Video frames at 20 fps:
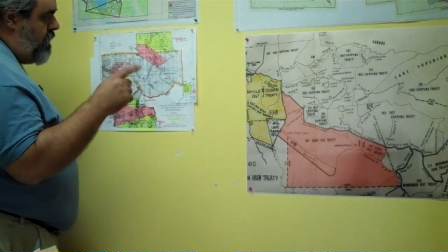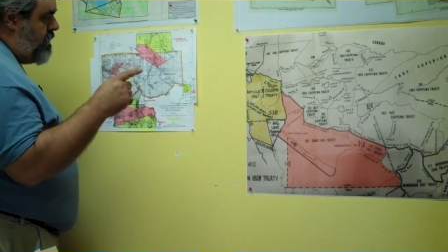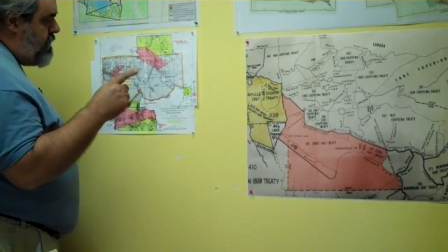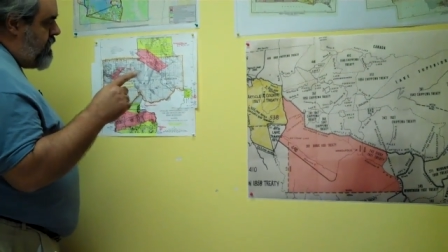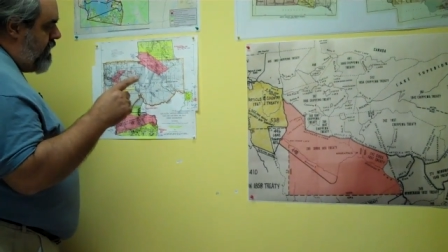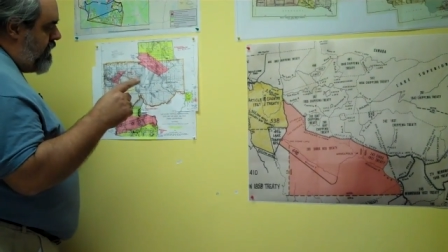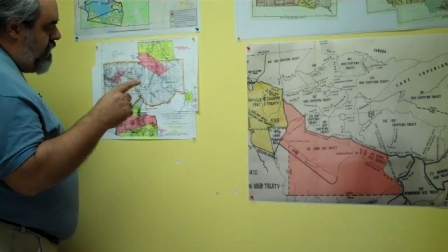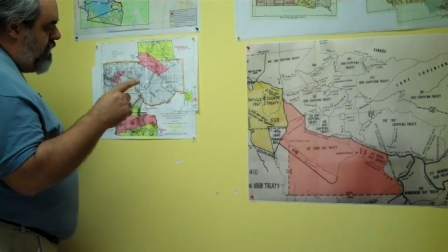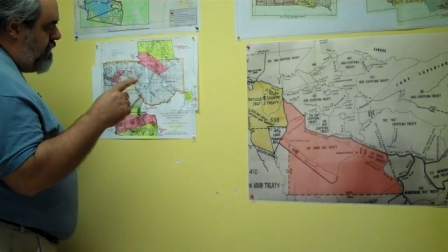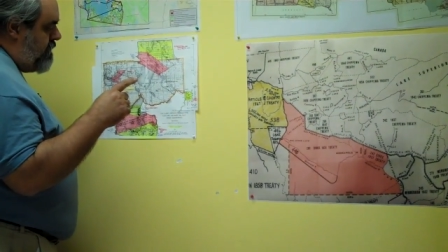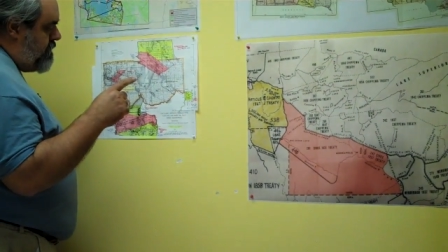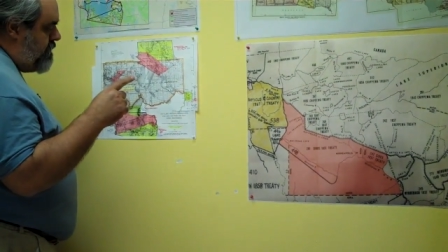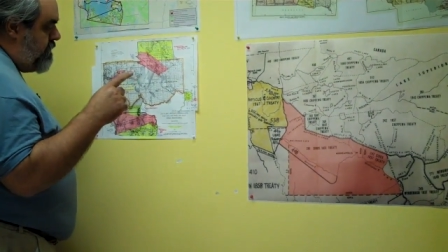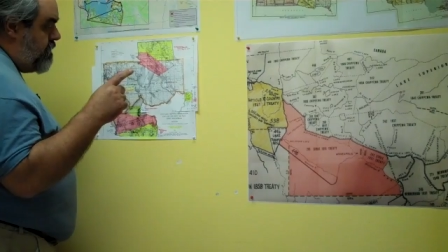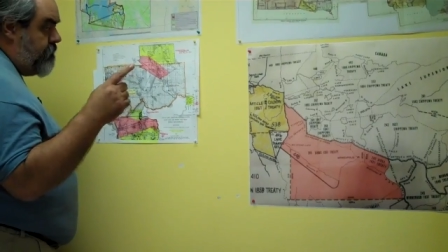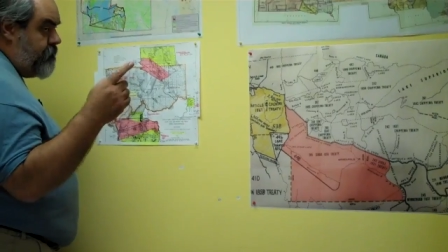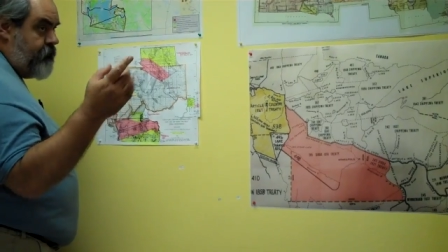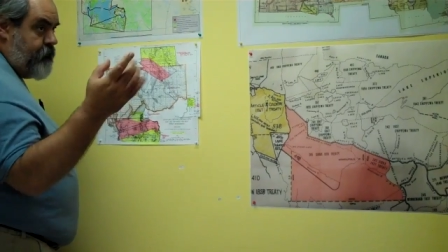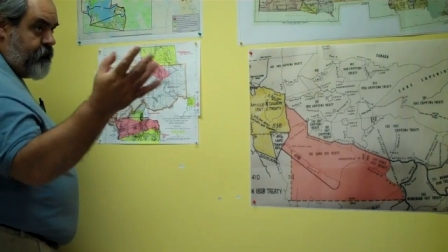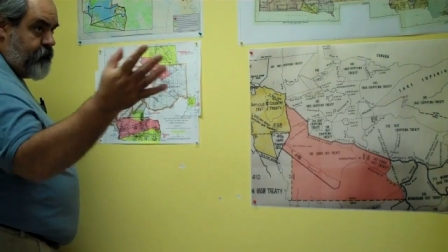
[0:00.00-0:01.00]
when they
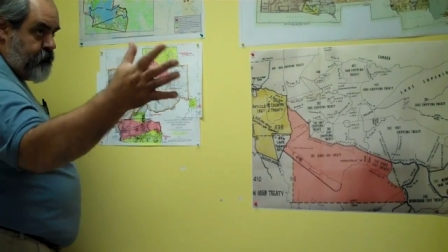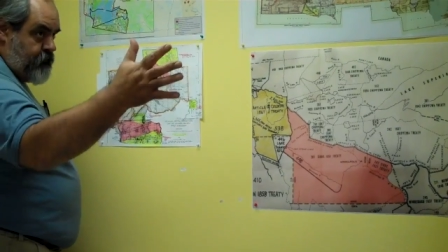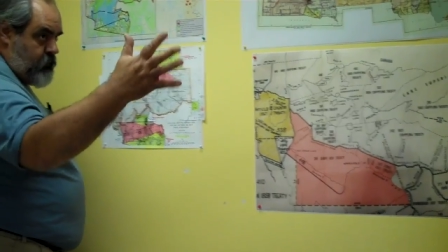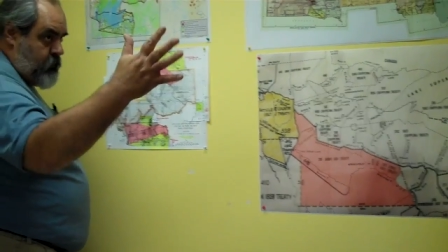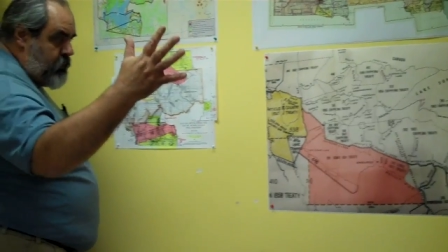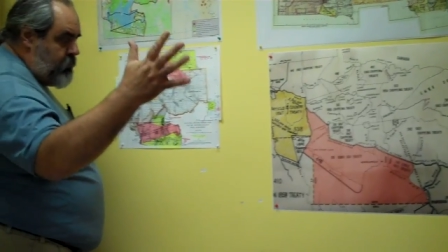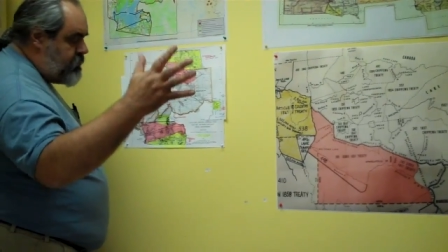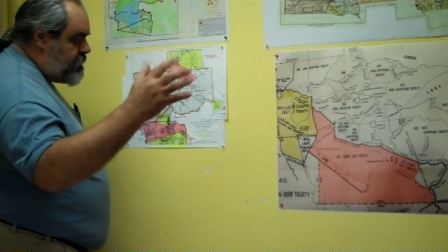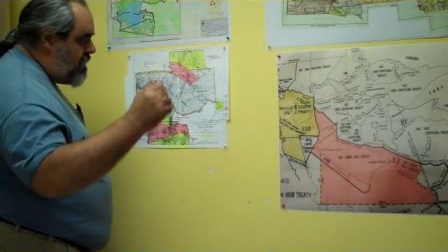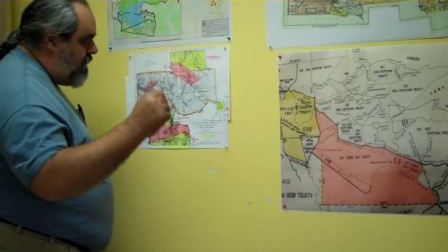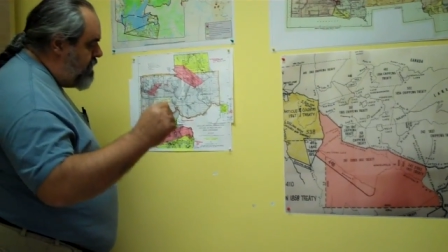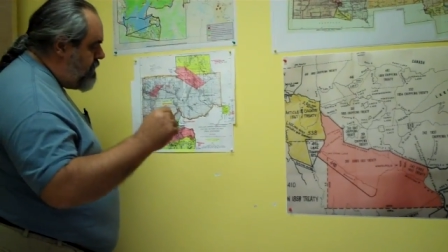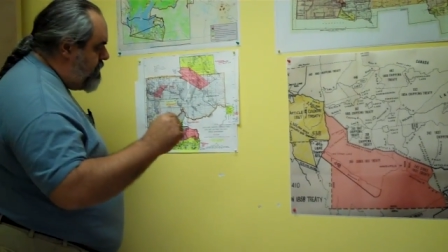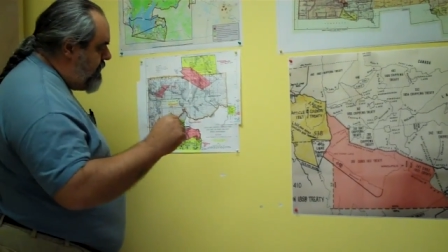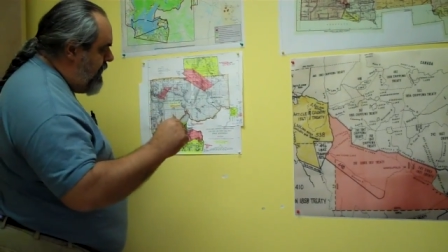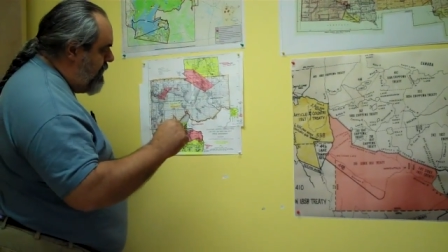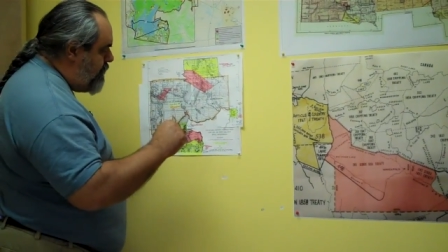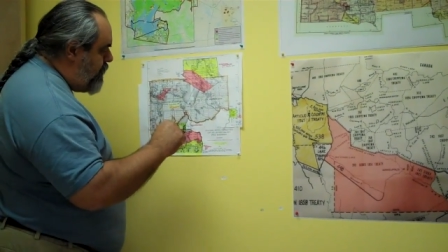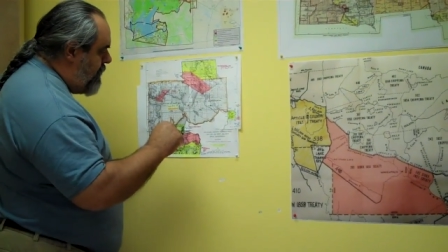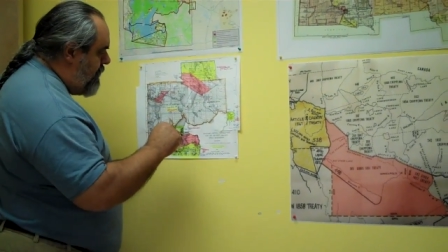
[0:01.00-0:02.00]
you saw
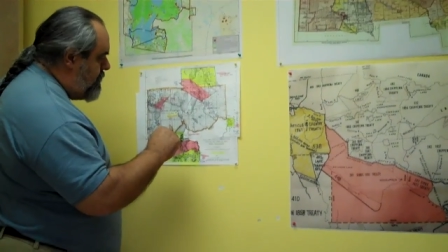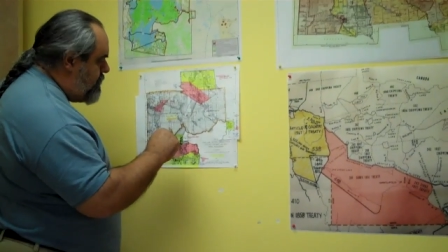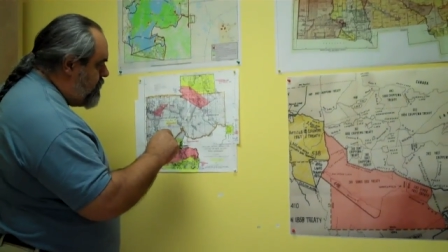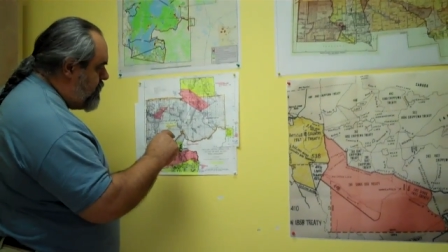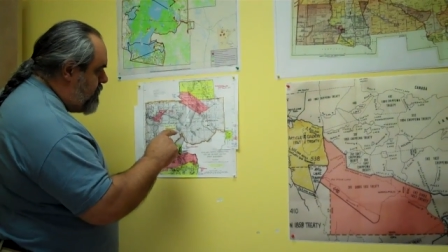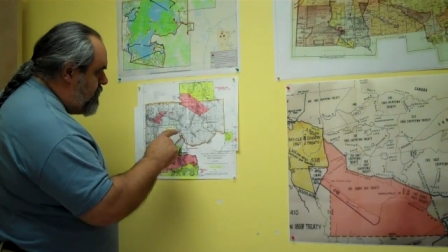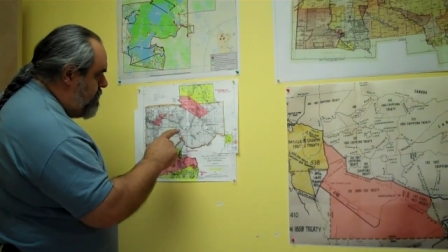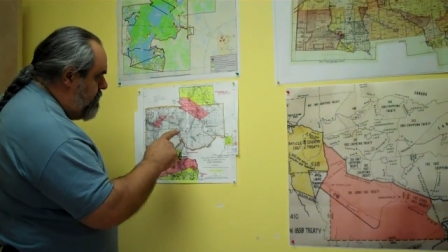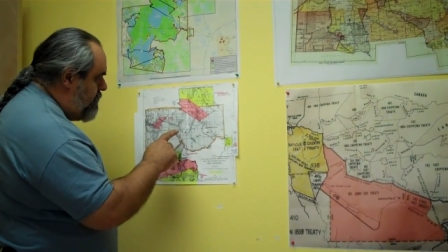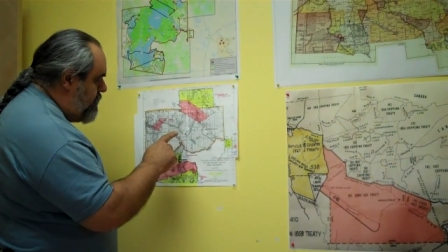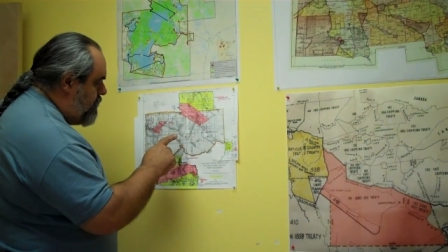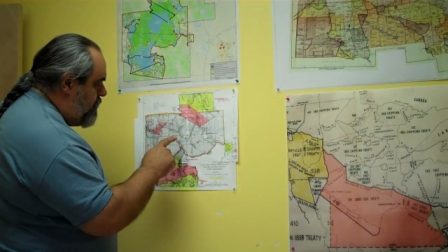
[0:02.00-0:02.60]
the map when I was